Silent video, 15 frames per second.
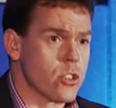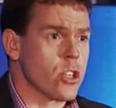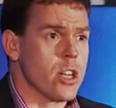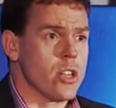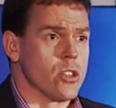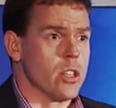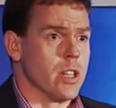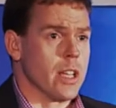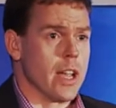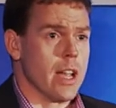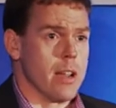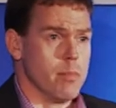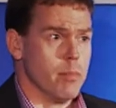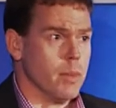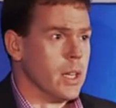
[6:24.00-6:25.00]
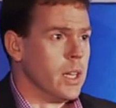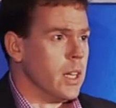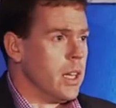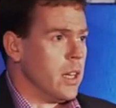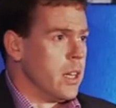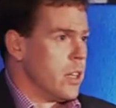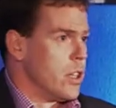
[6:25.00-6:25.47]
changing the game.
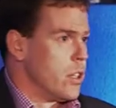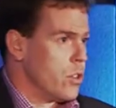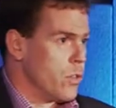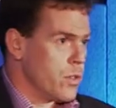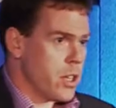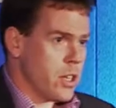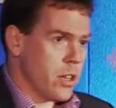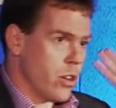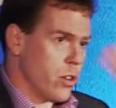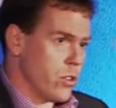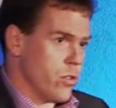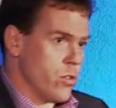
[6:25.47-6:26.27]
You've seen a lot